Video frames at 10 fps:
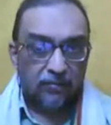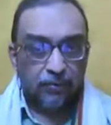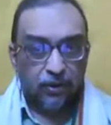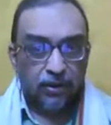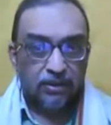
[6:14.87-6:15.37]

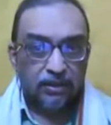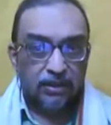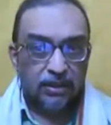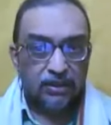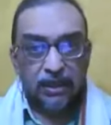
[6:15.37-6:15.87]
the
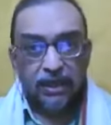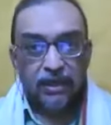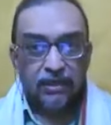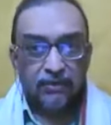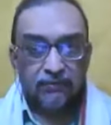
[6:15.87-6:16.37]
production is
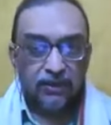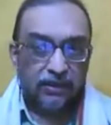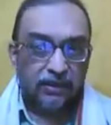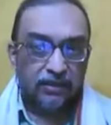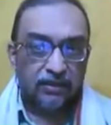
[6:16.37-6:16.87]
directly
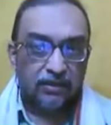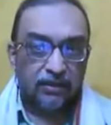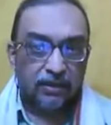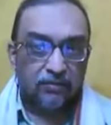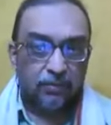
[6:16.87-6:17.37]
affected
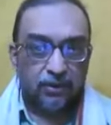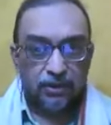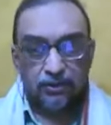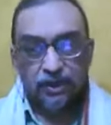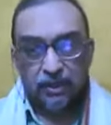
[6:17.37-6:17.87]
in
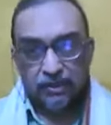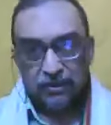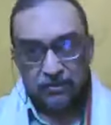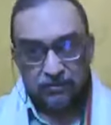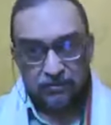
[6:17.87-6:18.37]
positive
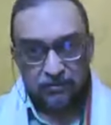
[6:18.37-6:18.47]
direction.